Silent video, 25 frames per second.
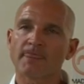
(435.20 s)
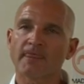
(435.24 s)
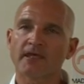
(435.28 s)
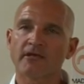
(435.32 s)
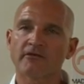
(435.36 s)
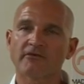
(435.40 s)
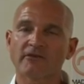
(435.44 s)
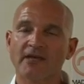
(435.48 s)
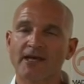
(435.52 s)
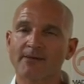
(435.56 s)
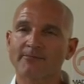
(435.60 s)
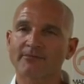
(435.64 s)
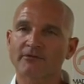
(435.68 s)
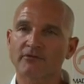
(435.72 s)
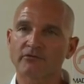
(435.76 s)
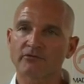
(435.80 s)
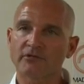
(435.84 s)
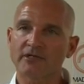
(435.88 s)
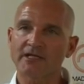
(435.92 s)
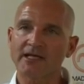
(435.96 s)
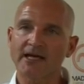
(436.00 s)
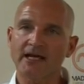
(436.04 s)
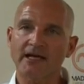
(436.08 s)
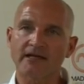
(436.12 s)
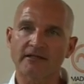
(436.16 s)
is
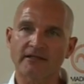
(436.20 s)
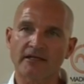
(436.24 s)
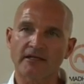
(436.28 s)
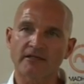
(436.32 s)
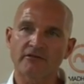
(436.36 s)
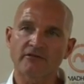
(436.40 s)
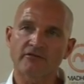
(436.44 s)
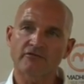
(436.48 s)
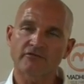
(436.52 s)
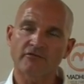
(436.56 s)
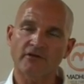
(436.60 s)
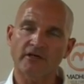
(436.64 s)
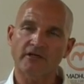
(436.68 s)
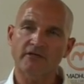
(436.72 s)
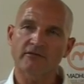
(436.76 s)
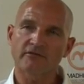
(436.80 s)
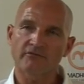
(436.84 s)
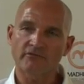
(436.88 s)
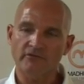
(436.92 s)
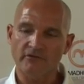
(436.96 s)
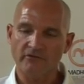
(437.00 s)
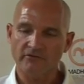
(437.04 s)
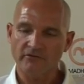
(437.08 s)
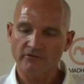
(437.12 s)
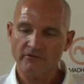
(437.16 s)
absolutely identified
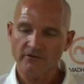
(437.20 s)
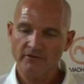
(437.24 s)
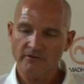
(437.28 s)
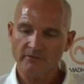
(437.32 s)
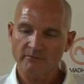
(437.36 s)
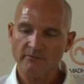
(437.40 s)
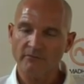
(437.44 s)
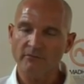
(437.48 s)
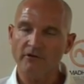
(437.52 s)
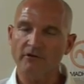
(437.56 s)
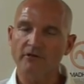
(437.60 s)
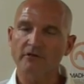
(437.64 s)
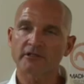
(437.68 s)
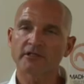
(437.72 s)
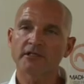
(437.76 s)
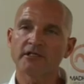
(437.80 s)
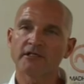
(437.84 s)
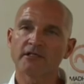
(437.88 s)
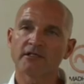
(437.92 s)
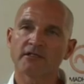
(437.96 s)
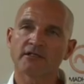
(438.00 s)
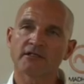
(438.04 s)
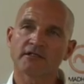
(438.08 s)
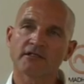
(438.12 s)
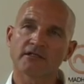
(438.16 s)
with
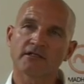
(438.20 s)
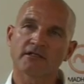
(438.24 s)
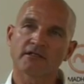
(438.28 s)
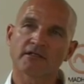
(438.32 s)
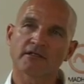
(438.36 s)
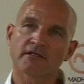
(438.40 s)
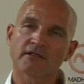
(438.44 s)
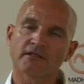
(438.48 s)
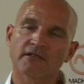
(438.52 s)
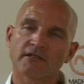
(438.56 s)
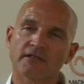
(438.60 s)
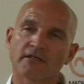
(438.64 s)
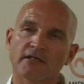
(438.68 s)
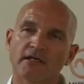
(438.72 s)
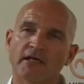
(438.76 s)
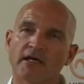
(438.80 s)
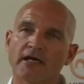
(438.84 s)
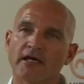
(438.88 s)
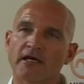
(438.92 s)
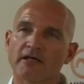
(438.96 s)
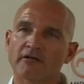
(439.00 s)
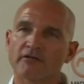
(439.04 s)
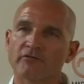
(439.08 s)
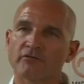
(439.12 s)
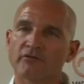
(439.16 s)
body
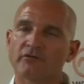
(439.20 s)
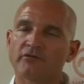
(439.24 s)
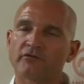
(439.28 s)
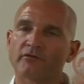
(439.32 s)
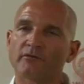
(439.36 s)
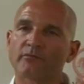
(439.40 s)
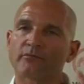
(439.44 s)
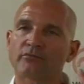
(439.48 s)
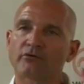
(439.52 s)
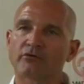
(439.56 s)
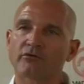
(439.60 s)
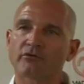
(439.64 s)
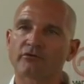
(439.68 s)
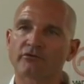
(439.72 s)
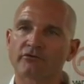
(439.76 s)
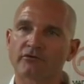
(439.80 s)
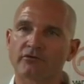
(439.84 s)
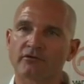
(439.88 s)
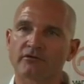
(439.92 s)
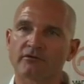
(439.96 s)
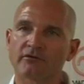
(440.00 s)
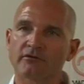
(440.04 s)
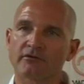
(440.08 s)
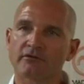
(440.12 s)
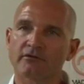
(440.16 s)
and with the
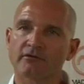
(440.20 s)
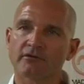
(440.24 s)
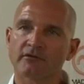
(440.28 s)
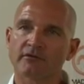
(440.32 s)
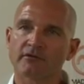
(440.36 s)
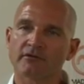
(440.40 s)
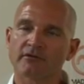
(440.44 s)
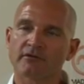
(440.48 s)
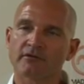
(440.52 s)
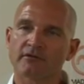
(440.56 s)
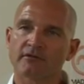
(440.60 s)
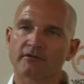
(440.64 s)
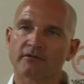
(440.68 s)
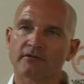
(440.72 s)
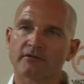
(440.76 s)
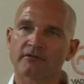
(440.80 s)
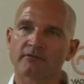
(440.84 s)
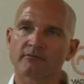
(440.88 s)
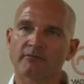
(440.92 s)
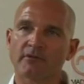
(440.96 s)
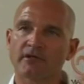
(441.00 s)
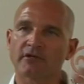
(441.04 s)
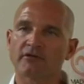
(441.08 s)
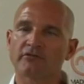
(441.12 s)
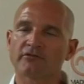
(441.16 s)
person,
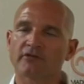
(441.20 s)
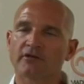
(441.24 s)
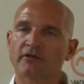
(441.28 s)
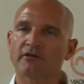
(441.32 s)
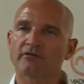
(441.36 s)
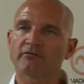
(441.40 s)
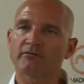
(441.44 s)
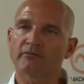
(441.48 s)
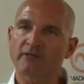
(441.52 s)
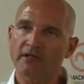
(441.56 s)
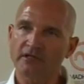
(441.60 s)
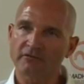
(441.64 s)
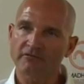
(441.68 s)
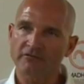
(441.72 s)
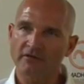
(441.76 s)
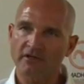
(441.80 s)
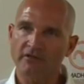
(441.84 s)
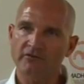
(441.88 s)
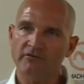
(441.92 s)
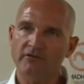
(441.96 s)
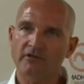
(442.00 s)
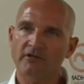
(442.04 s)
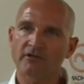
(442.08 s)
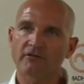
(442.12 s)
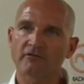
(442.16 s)

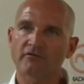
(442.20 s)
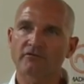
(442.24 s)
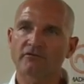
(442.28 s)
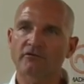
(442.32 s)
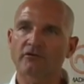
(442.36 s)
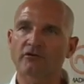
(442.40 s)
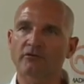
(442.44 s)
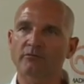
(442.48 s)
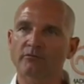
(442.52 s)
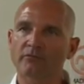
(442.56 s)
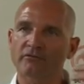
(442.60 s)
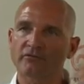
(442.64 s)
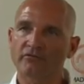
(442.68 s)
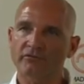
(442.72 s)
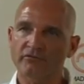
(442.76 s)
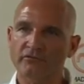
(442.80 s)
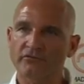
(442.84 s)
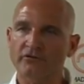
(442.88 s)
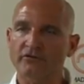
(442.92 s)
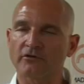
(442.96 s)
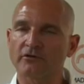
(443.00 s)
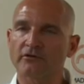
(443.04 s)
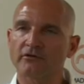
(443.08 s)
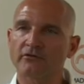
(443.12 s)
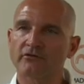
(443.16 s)
manifesting in form of
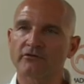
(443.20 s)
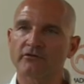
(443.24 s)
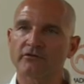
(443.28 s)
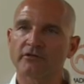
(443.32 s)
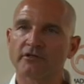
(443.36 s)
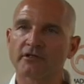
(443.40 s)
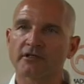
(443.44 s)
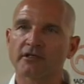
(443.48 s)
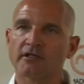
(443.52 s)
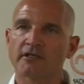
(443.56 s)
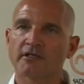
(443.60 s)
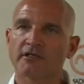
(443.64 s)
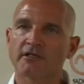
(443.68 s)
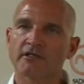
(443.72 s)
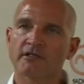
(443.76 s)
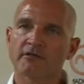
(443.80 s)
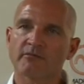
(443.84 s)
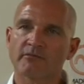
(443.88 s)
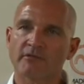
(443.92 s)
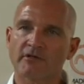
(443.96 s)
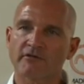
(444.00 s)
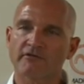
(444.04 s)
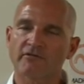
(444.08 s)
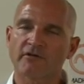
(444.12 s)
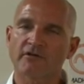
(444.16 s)
thoughts,
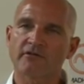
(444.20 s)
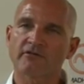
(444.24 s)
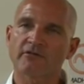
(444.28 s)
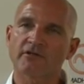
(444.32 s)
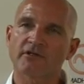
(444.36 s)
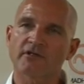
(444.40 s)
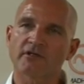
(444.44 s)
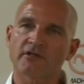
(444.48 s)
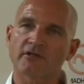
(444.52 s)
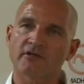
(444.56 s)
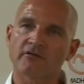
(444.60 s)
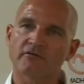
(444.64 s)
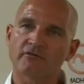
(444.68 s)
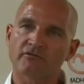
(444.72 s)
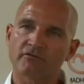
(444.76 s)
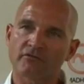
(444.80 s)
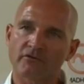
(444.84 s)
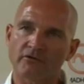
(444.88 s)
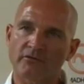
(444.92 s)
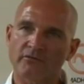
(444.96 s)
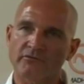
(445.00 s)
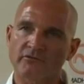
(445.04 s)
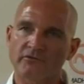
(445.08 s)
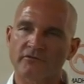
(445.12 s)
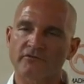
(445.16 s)
manifesting in
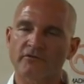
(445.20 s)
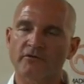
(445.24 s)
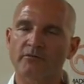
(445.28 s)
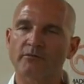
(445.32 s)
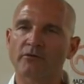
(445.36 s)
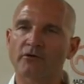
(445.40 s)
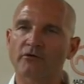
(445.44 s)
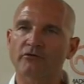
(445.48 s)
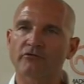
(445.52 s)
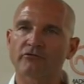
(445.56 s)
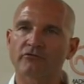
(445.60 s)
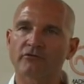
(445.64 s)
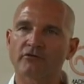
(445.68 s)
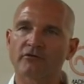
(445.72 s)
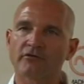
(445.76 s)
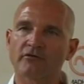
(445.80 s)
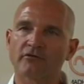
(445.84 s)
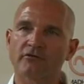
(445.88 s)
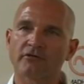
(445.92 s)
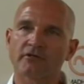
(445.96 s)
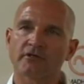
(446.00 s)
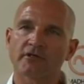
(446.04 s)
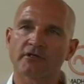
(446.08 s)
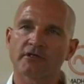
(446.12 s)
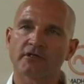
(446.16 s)
forms of emotions,